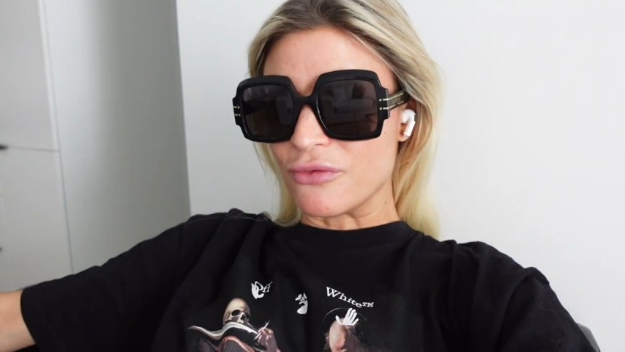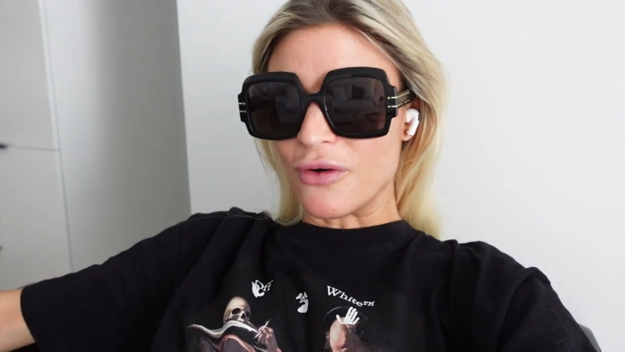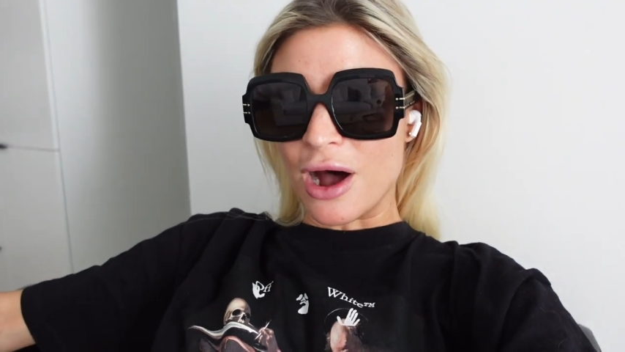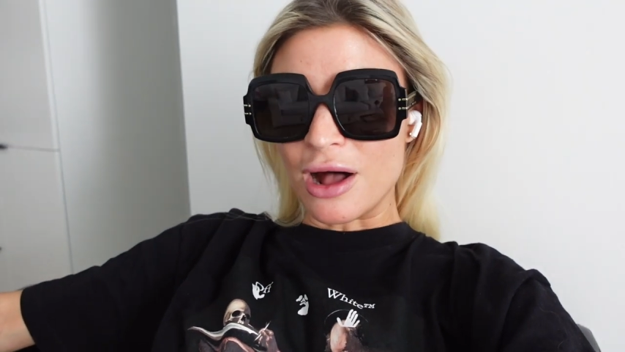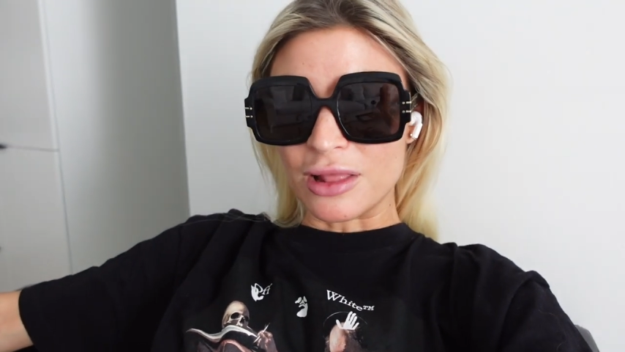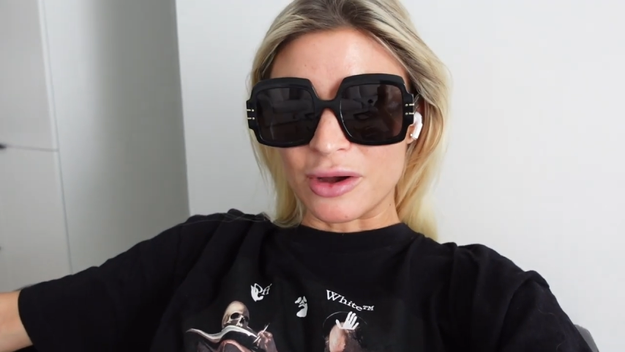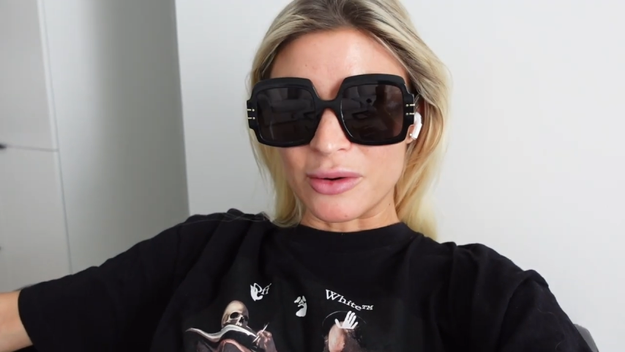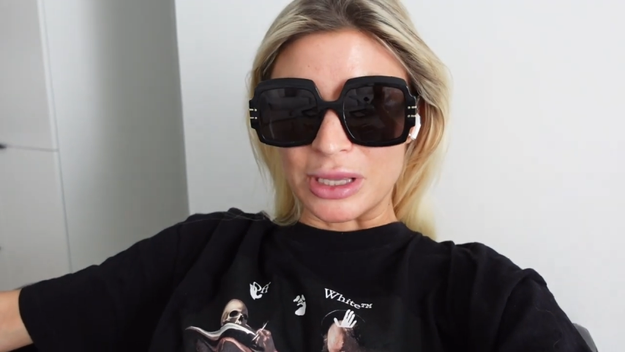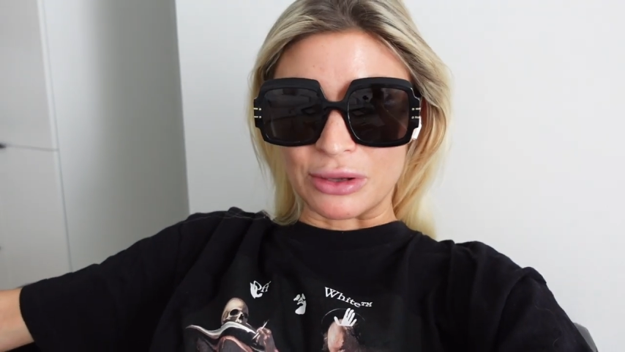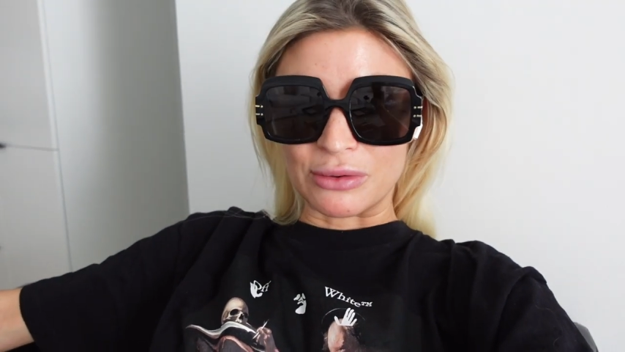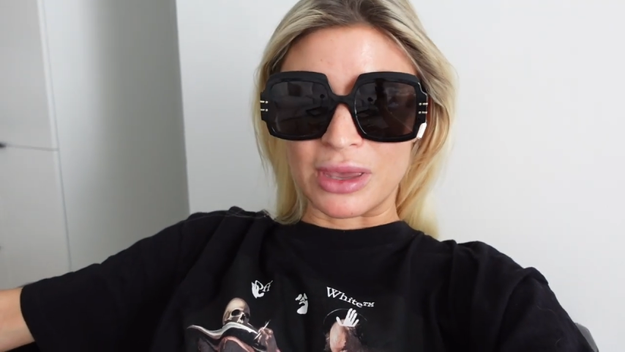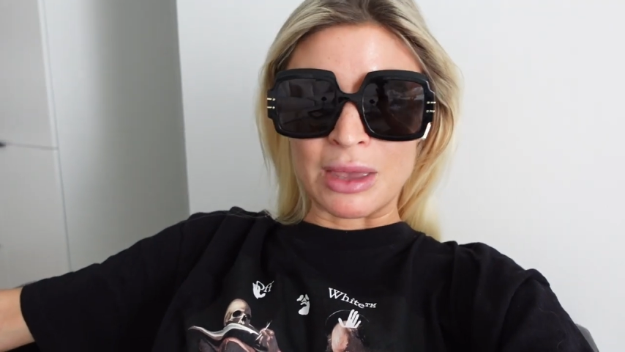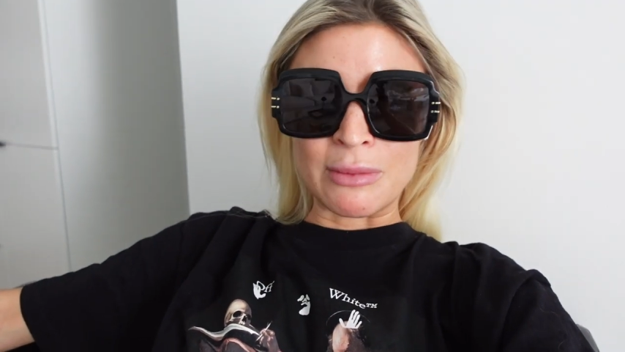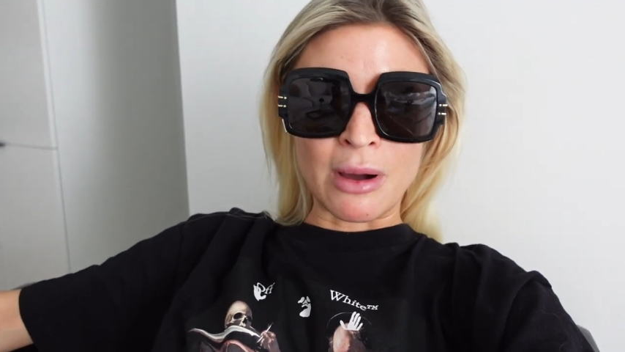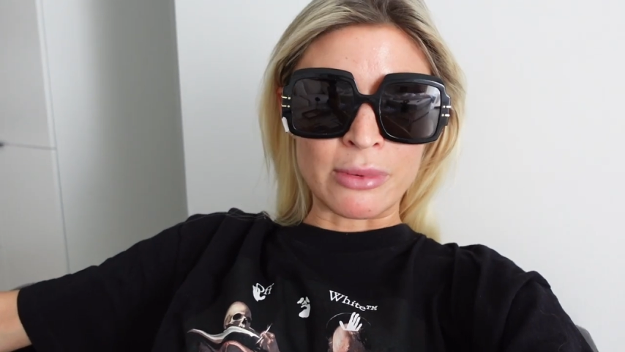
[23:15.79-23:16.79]
follow and you
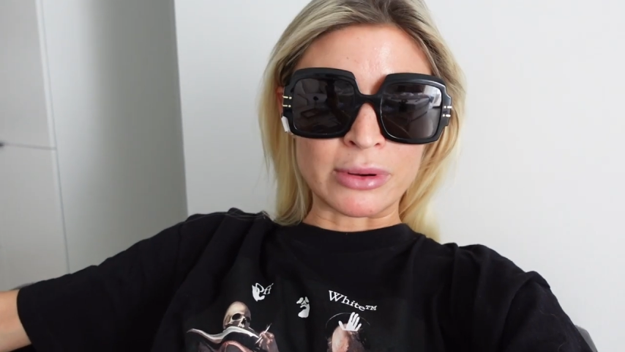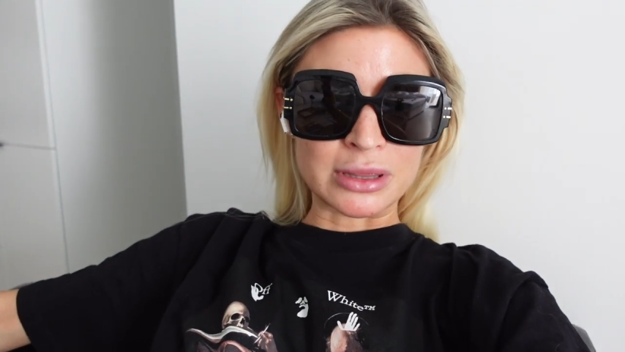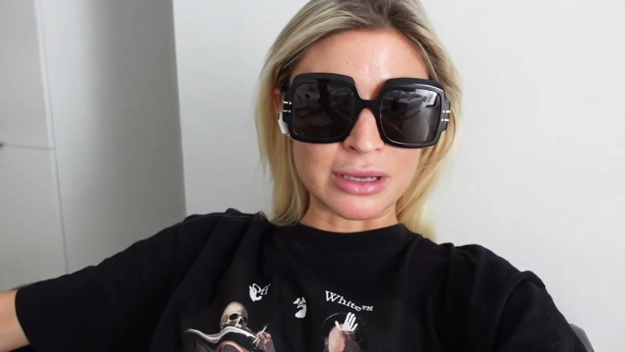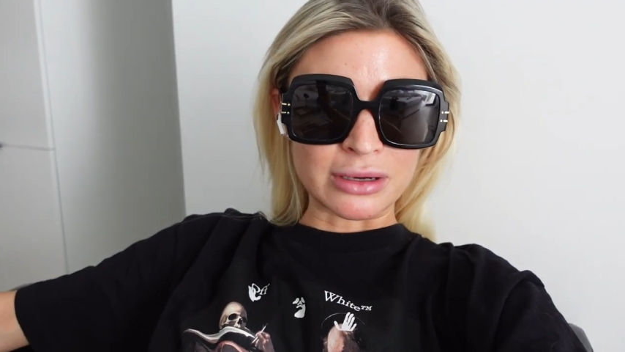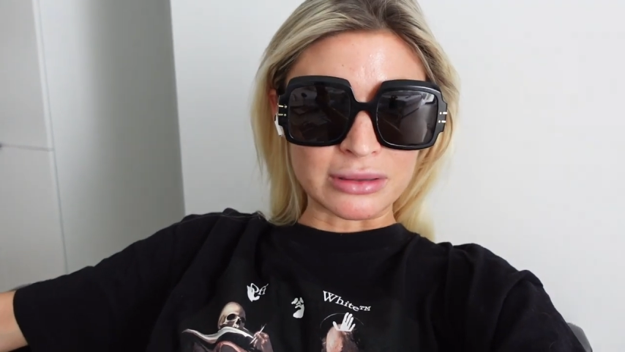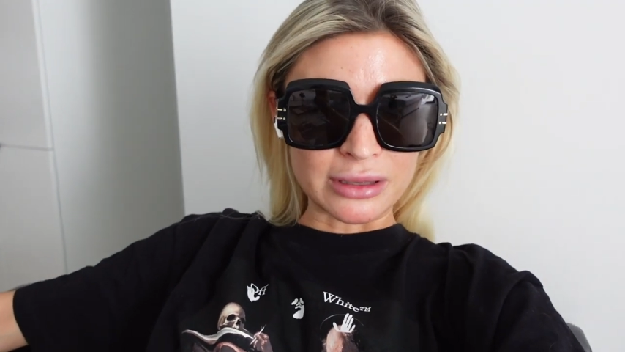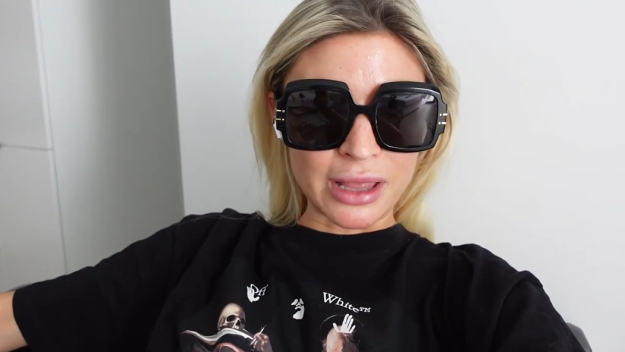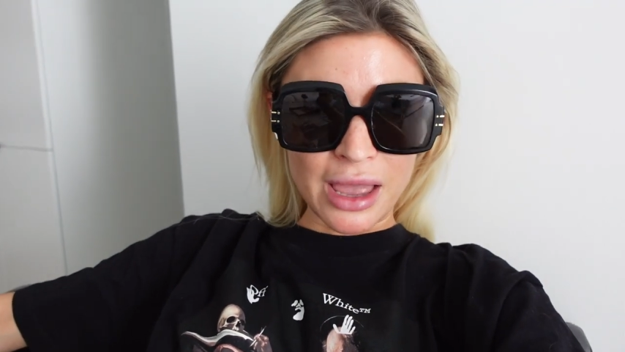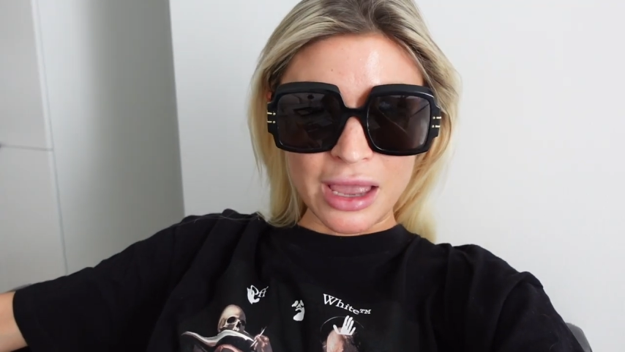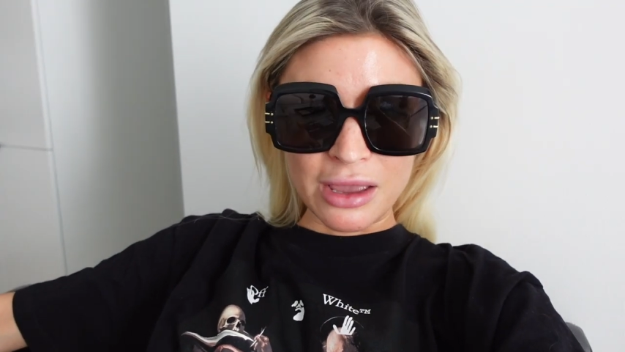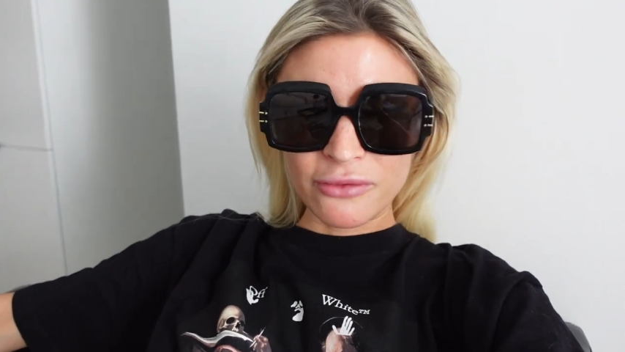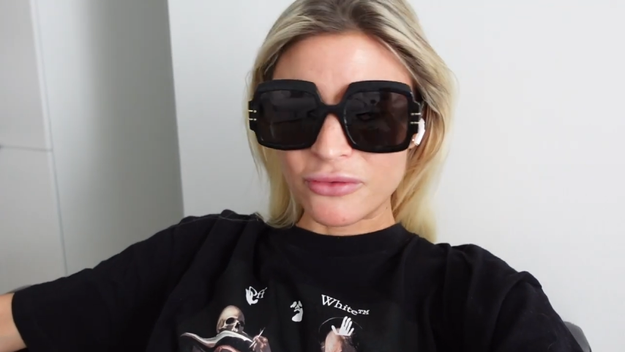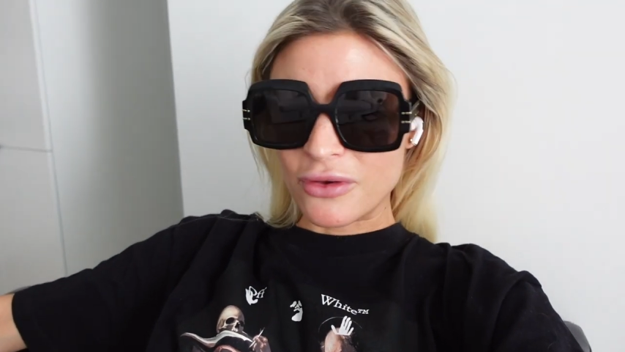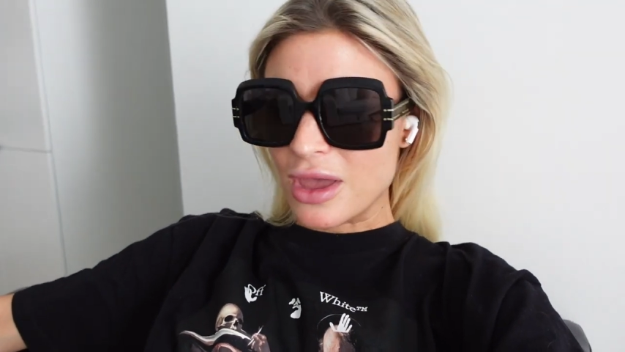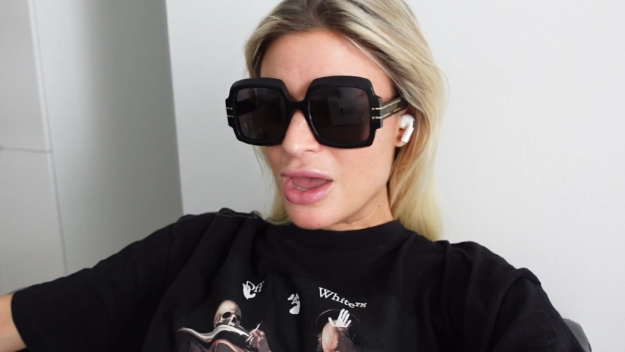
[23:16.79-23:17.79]
keep up with their
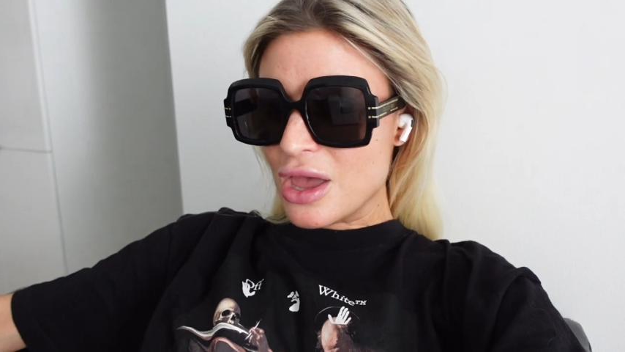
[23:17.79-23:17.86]
life,